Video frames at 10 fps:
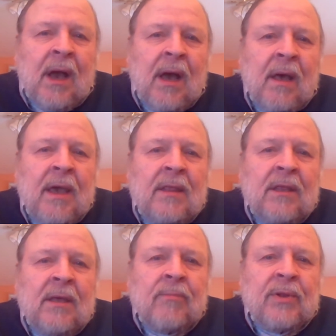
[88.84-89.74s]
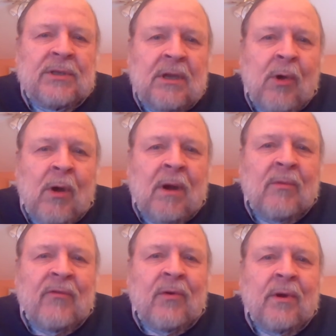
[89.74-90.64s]
Uh, in the placebo arm,
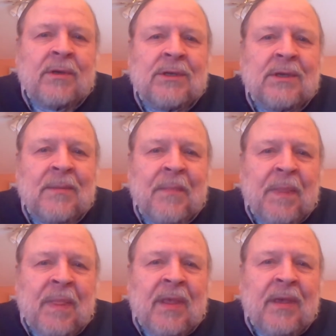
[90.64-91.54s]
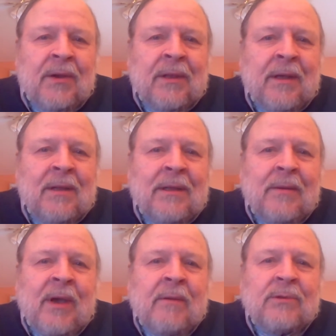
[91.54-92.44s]
of course, your
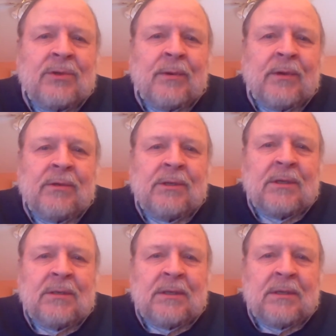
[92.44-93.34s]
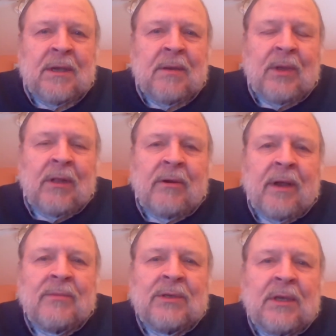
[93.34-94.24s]
lenalidomide was reduced to ten
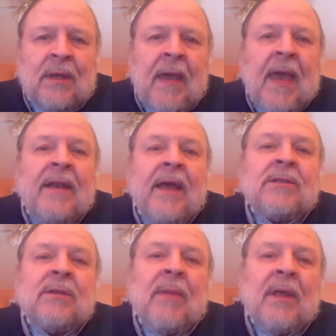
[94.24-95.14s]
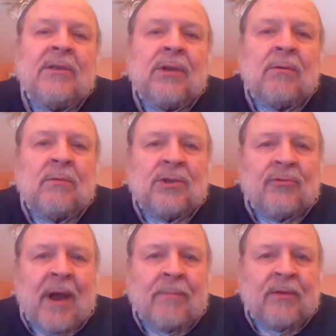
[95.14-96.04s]
milligrams, and dexamethasone was
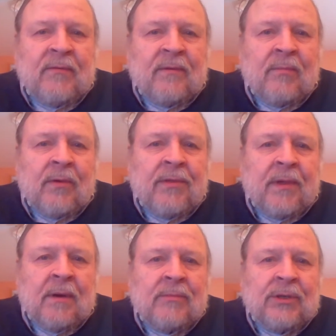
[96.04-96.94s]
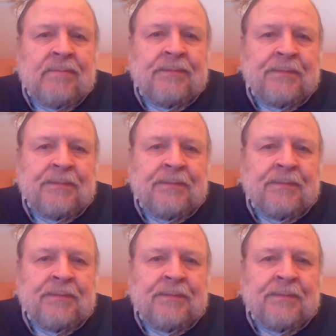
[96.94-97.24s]
dropped from both arms.